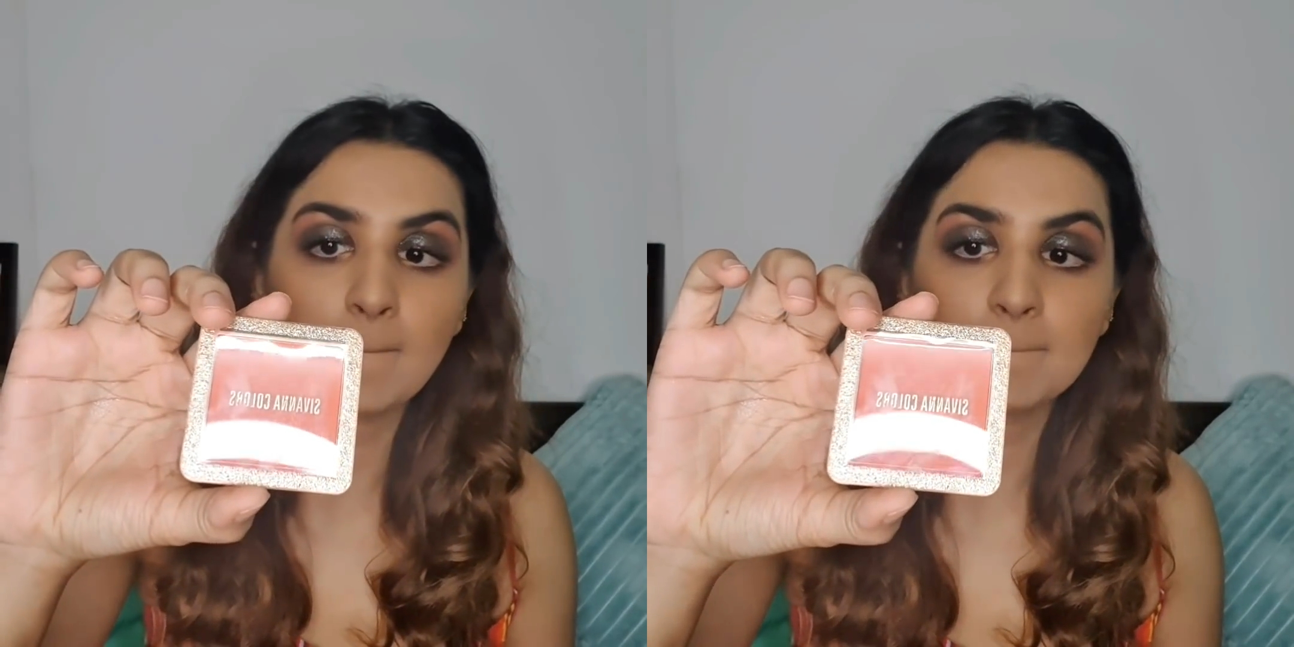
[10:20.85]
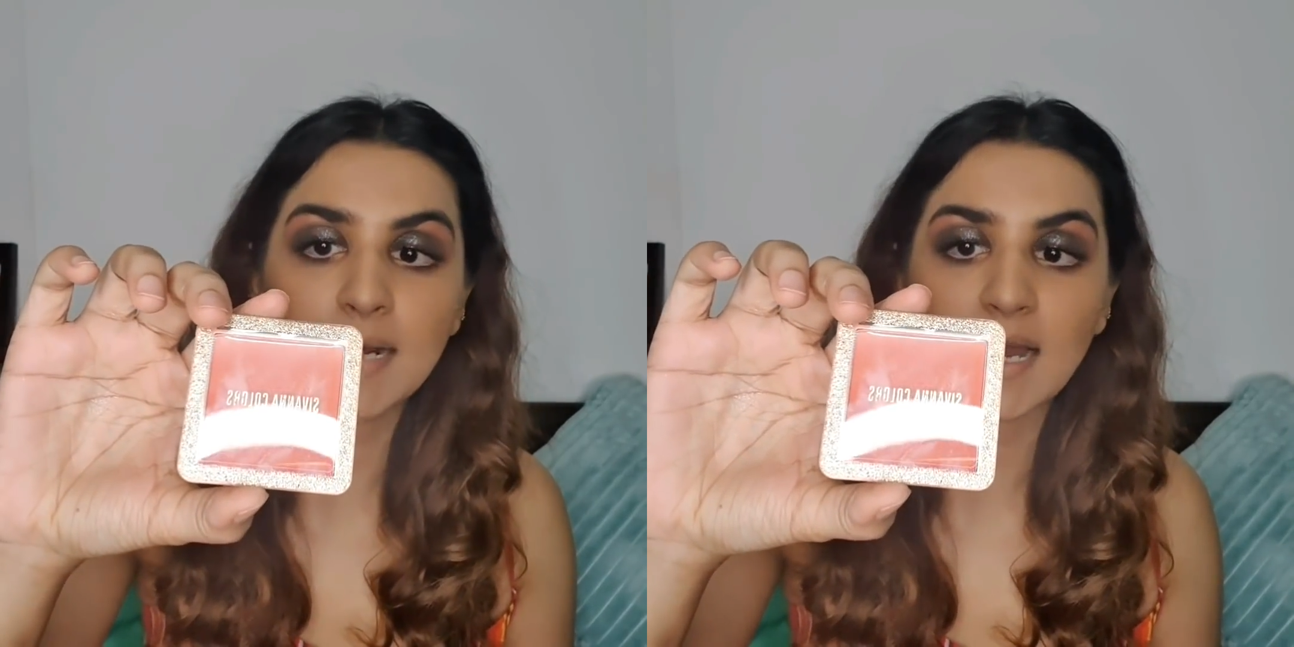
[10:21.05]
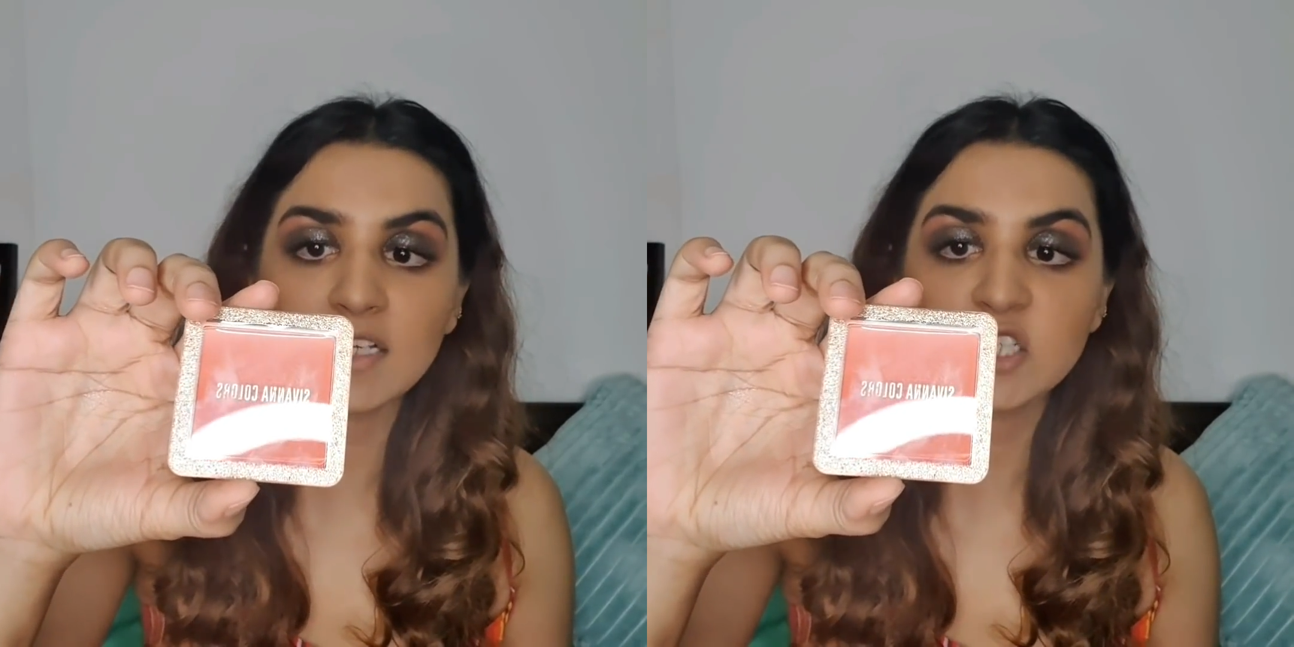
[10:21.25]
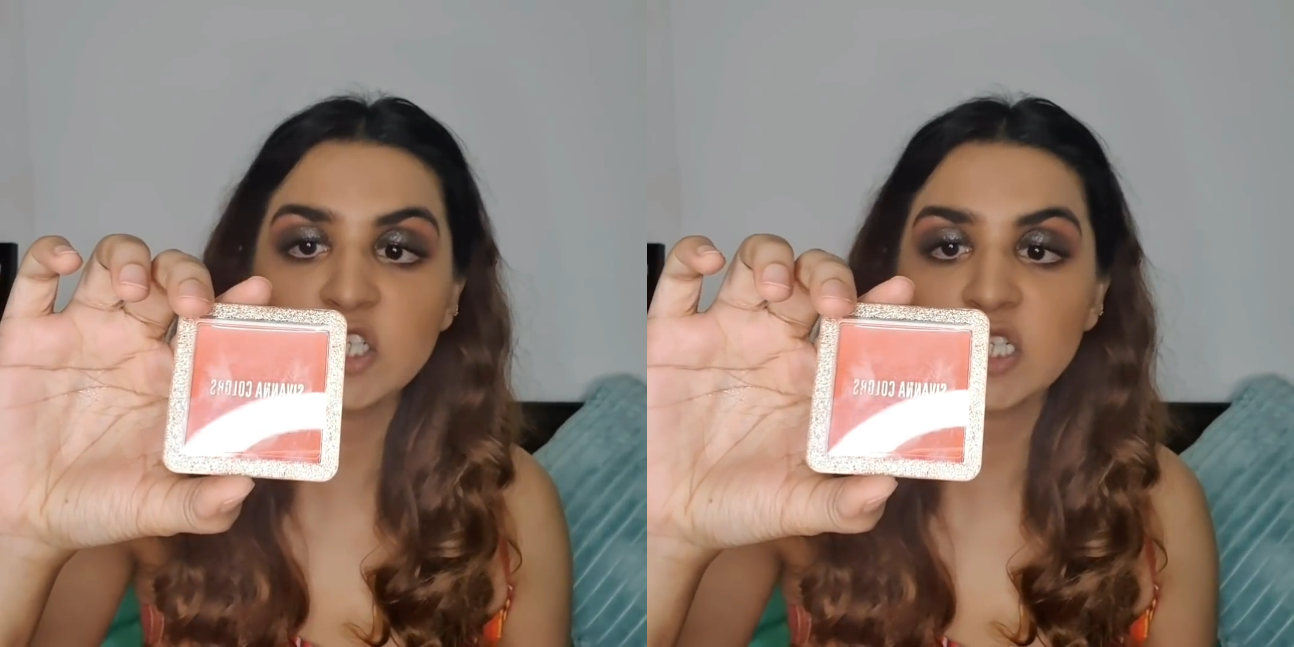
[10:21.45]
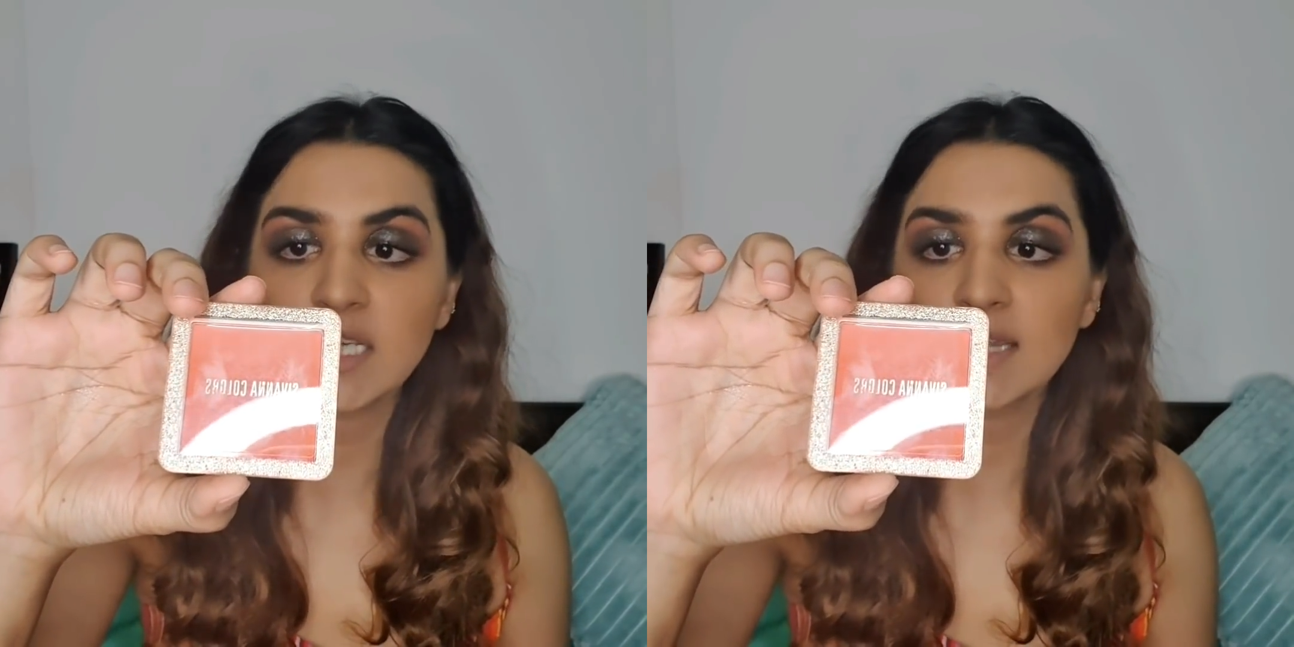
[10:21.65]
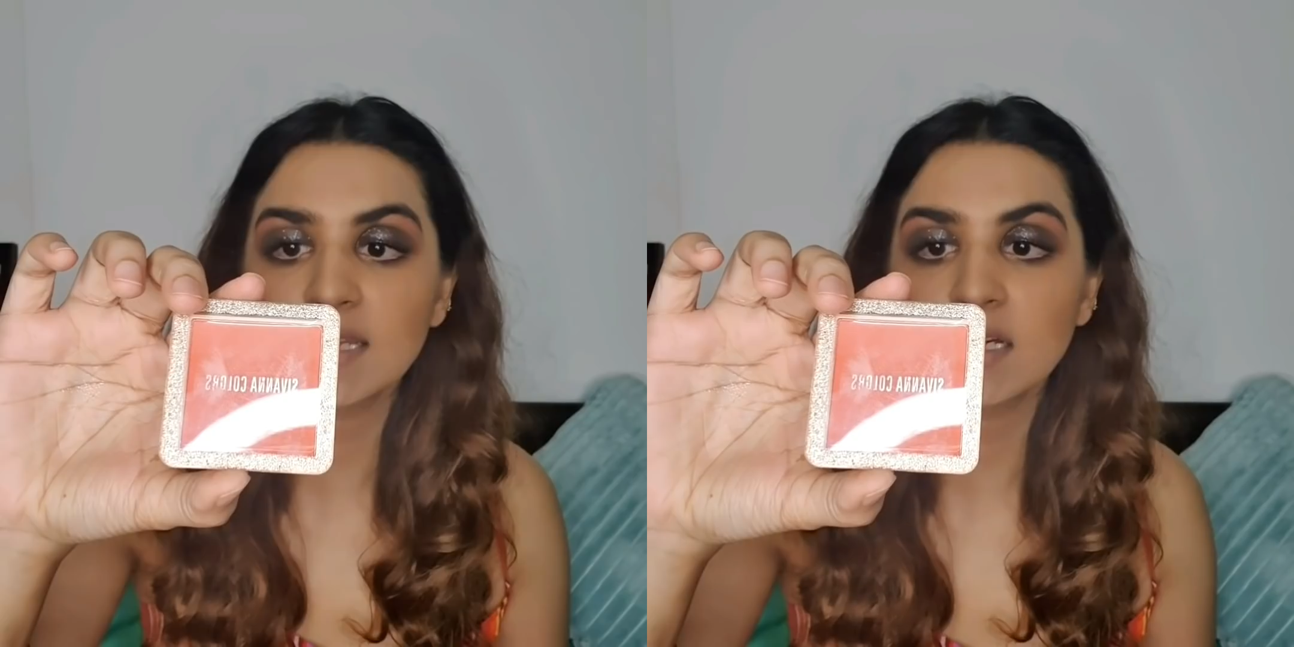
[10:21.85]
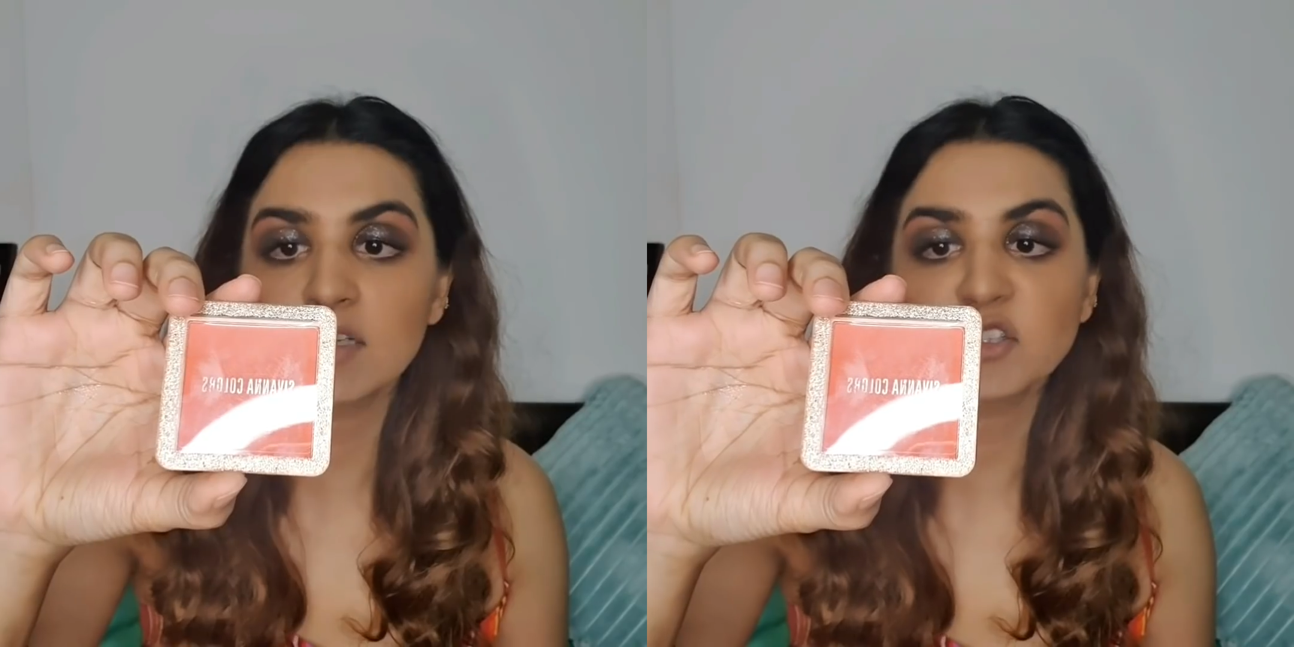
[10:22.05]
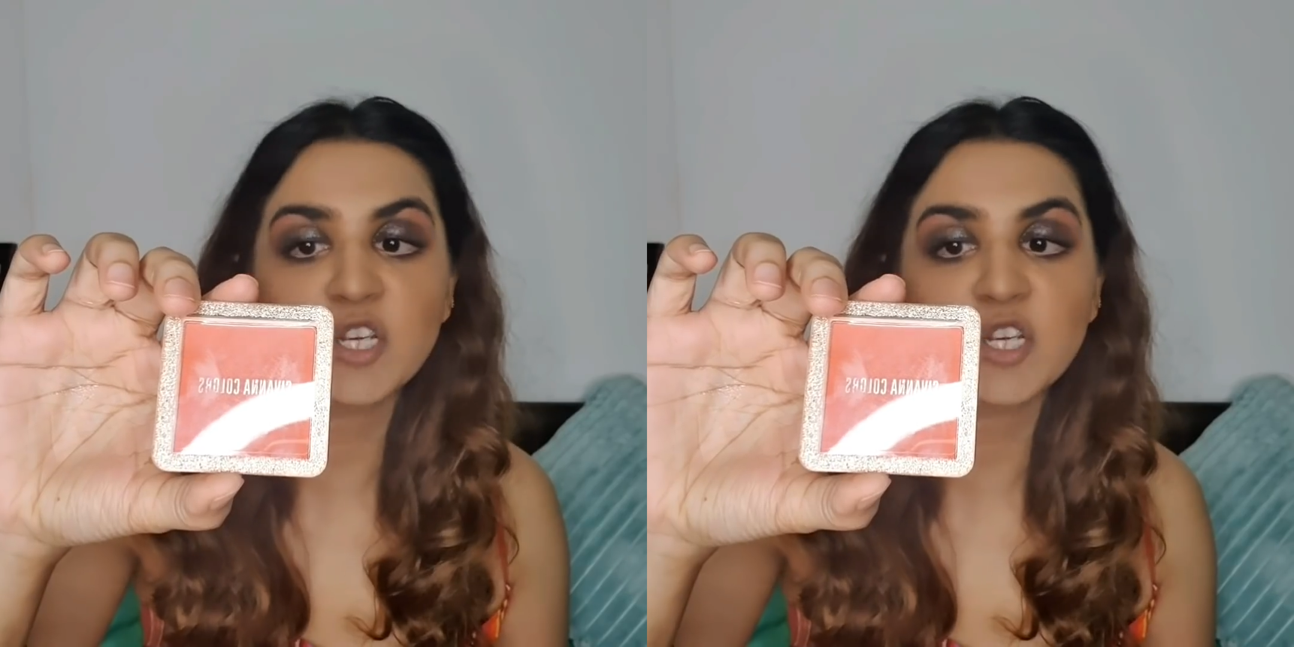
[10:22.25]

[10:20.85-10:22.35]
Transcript: blush in the